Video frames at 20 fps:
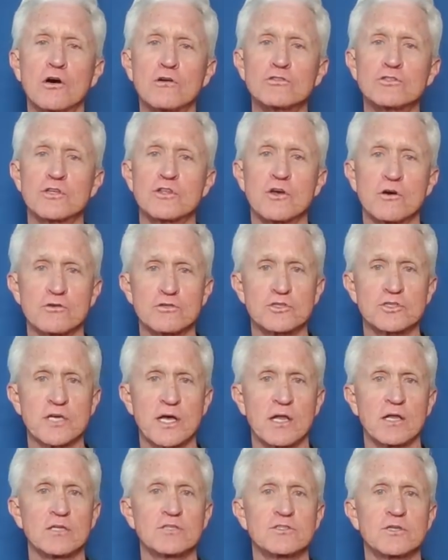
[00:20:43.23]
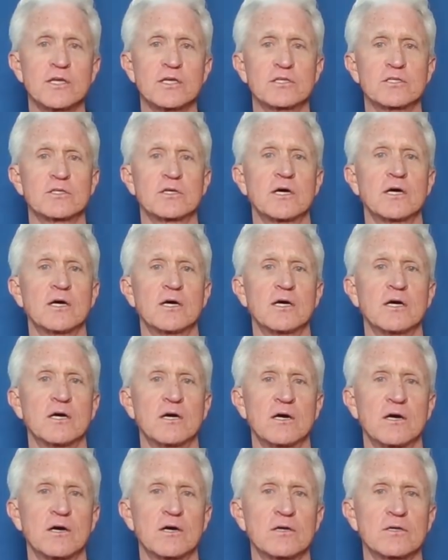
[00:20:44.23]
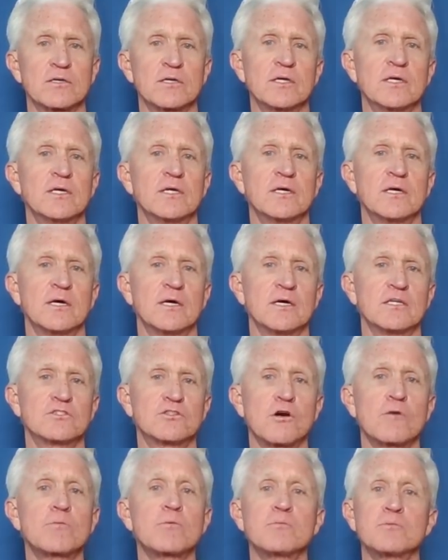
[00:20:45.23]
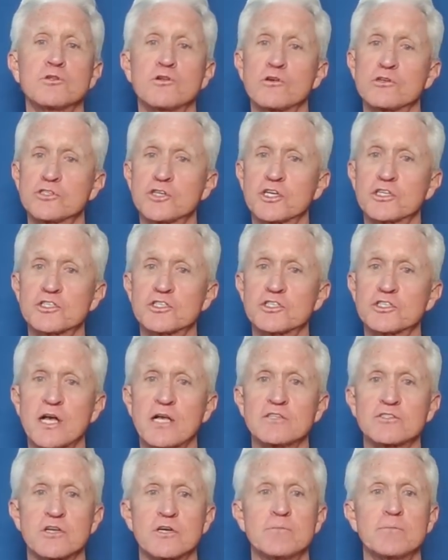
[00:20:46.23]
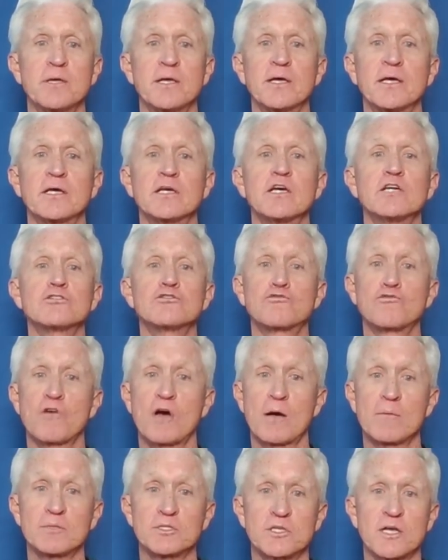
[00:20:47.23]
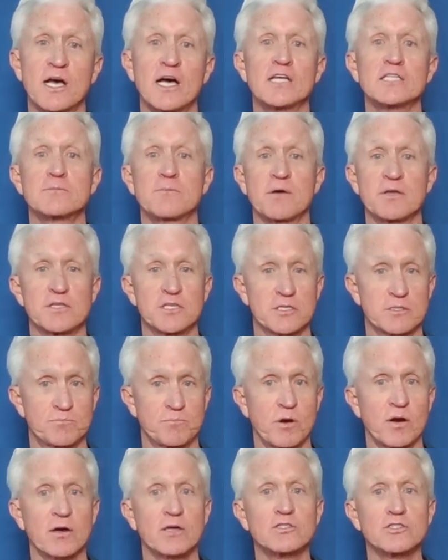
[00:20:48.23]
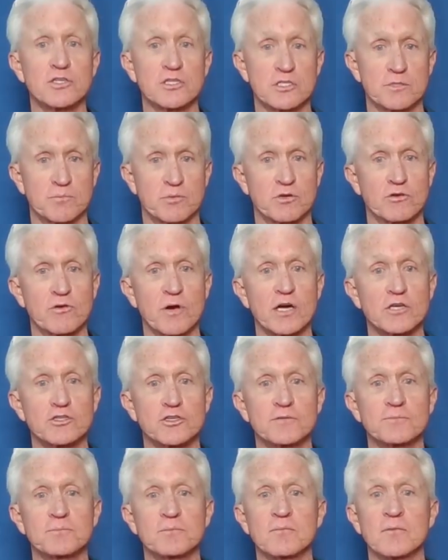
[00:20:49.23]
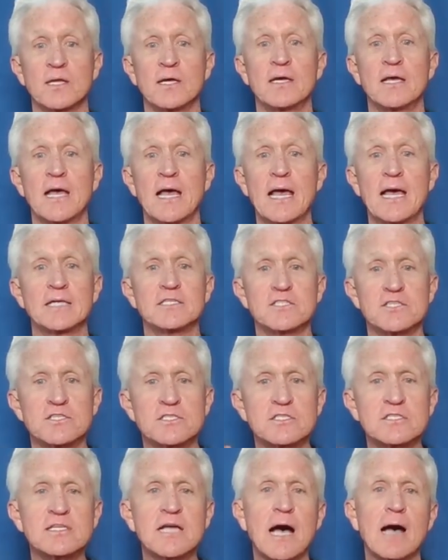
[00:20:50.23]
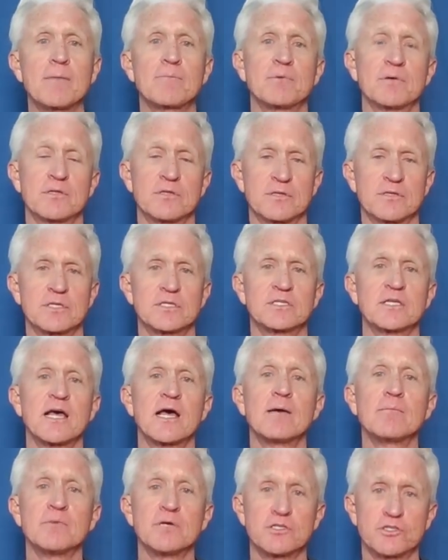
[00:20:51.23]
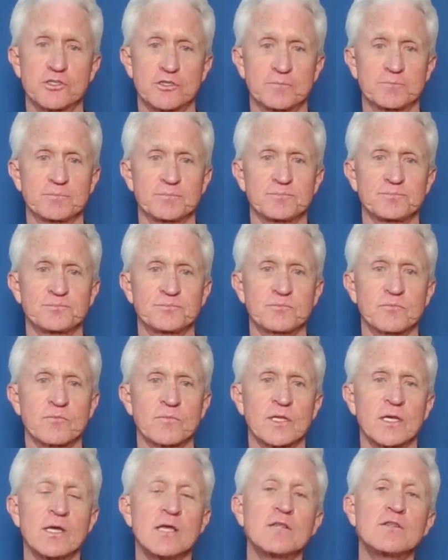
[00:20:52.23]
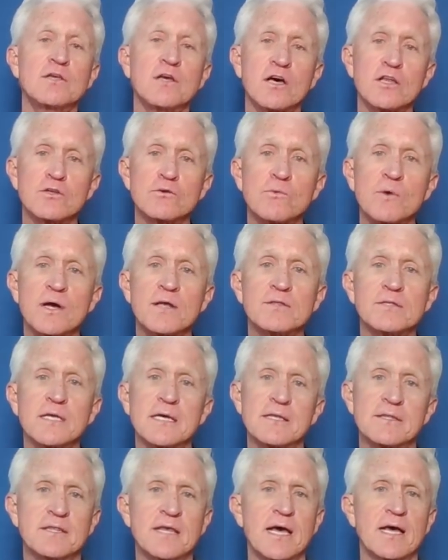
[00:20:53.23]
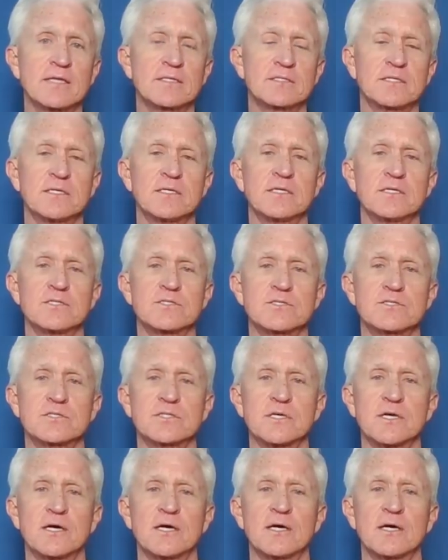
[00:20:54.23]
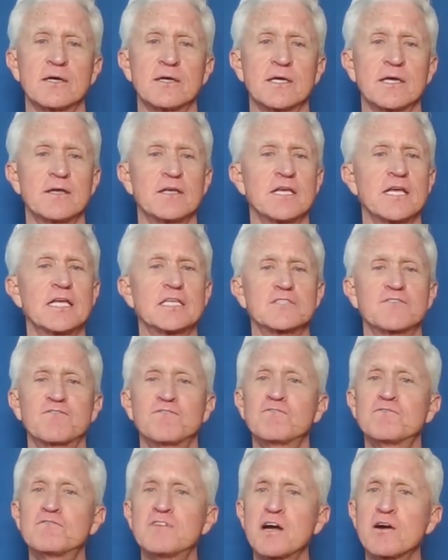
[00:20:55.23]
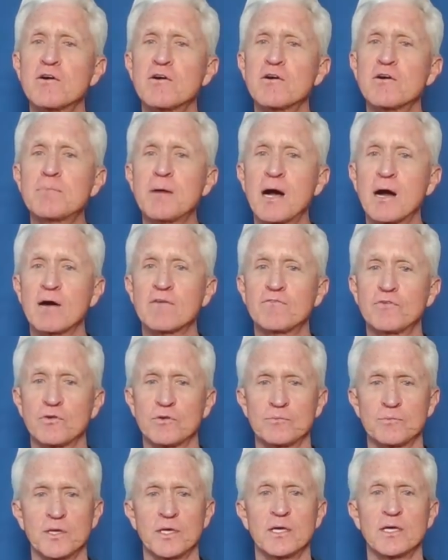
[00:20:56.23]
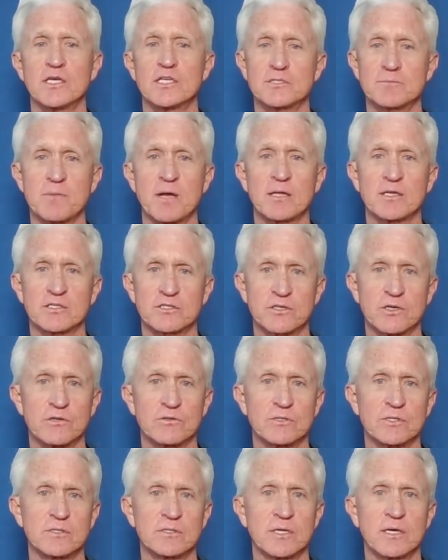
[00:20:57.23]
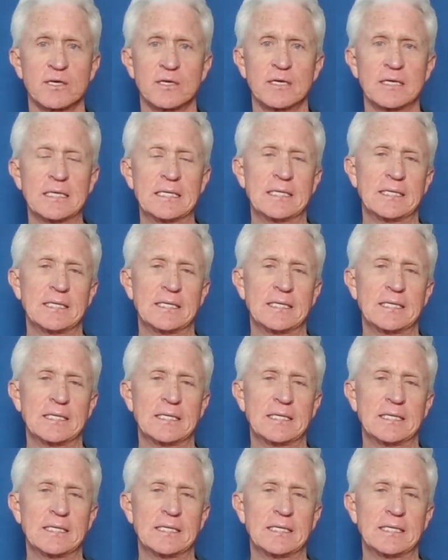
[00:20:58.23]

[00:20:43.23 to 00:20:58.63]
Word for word: go to those cells that uh, are uh, dopaminergic cells that are being traumatized by this Parkinson's progression and stop the damage. The other one that is, uh, is very powerful is melatonin.